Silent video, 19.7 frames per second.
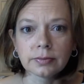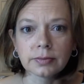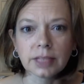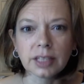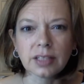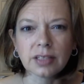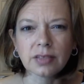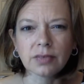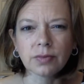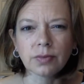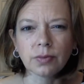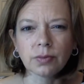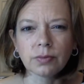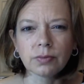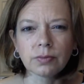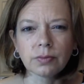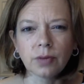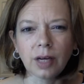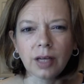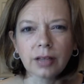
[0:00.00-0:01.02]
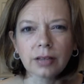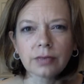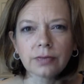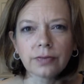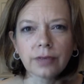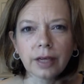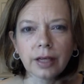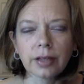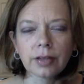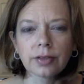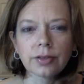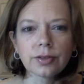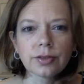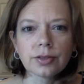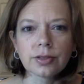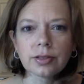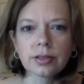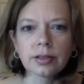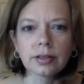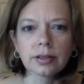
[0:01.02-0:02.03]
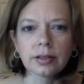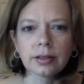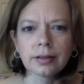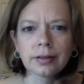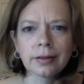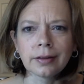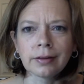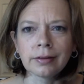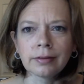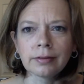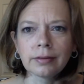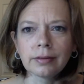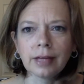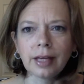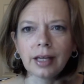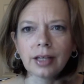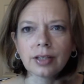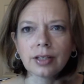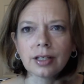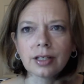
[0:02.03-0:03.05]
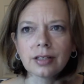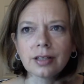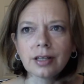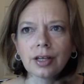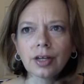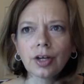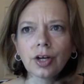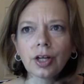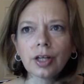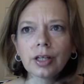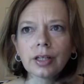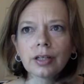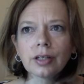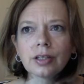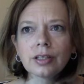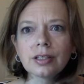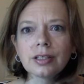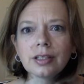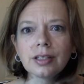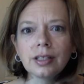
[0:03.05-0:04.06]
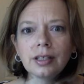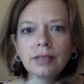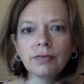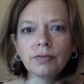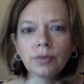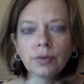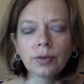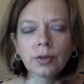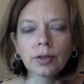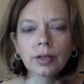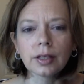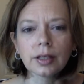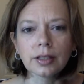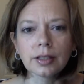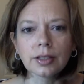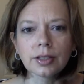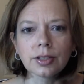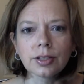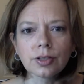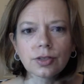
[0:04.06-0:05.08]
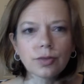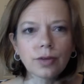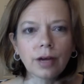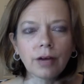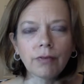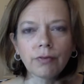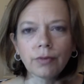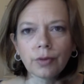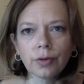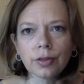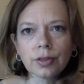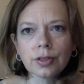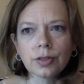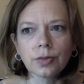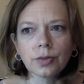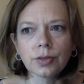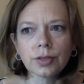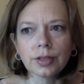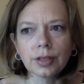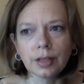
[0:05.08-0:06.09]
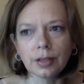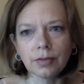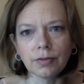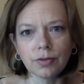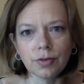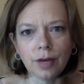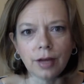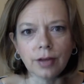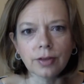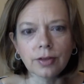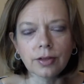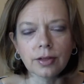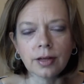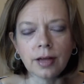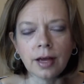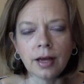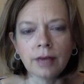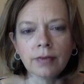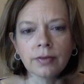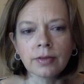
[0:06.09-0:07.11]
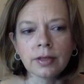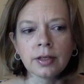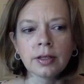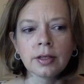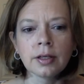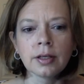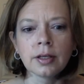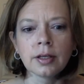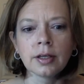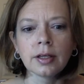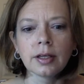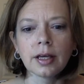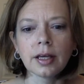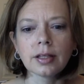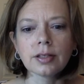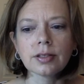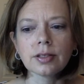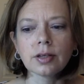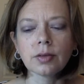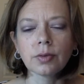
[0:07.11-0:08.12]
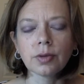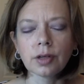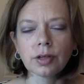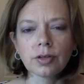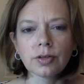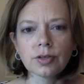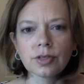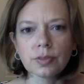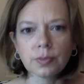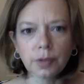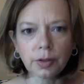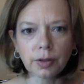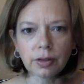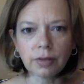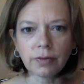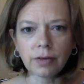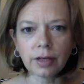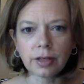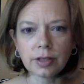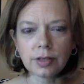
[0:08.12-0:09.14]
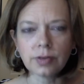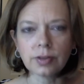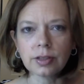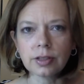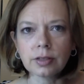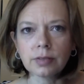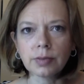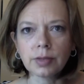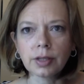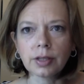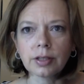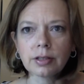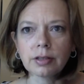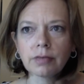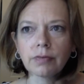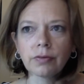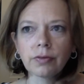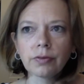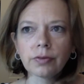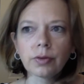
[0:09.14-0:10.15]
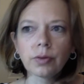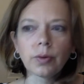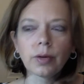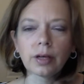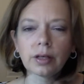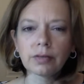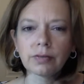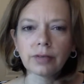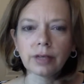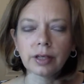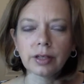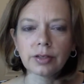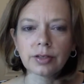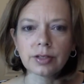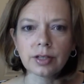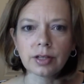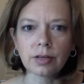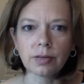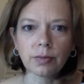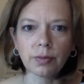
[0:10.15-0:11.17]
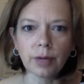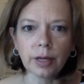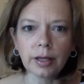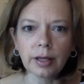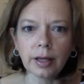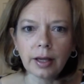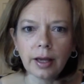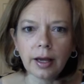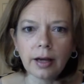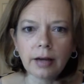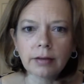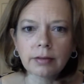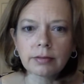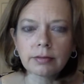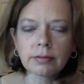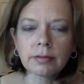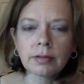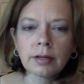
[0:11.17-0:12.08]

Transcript: Lots of wildfires. They called it a D4 condition, drought 4. It's the worst kind of drought you can have. And so we're under smoke advisories because of the wildfires that are breaking out and,